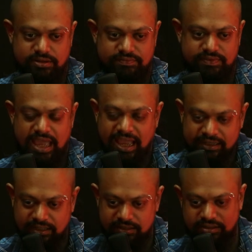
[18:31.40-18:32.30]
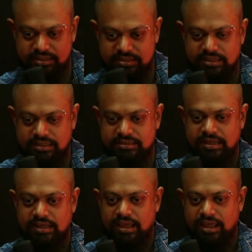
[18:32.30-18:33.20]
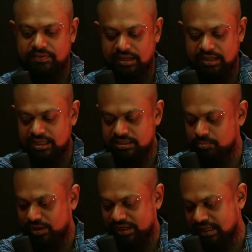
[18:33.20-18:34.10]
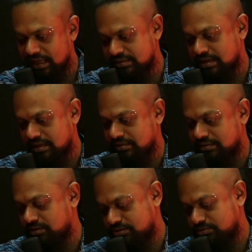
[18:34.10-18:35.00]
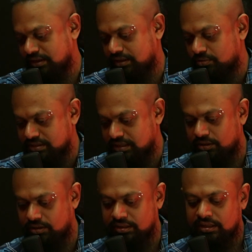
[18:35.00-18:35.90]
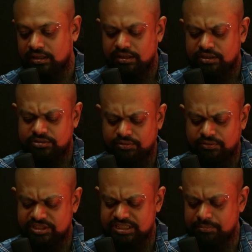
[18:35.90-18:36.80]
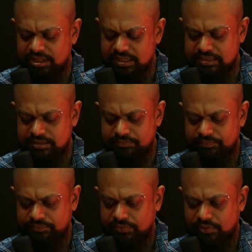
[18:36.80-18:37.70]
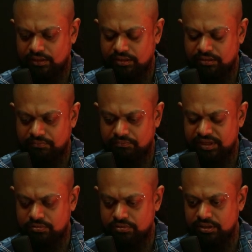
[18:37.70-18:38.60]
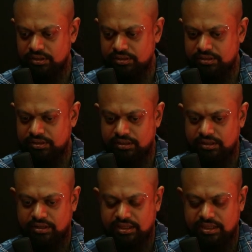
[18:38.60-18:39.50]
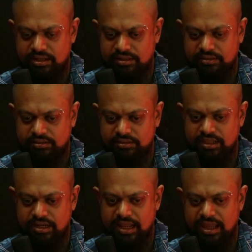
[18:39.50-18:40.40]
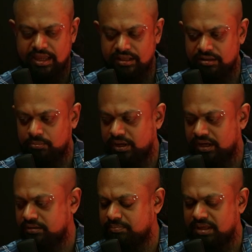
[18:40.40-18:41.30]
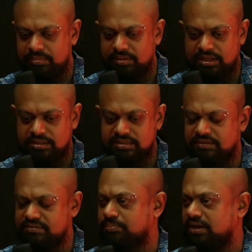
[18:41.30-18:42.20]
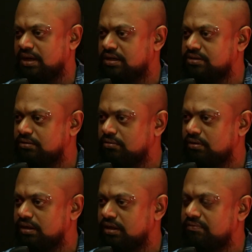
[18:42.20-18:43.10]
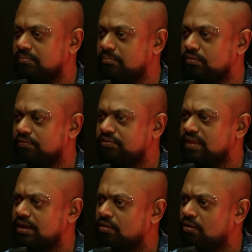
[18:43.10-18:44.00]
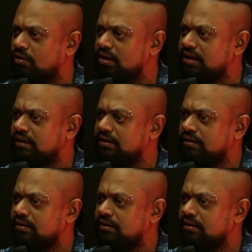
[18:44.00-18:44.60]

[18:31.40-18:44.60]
the acting rehearsals, and then it gets more intense as it gradually goes along. So for some reason, we couldn't get the Lionel Wendt maybe because there was a production going, and we moved to that hall in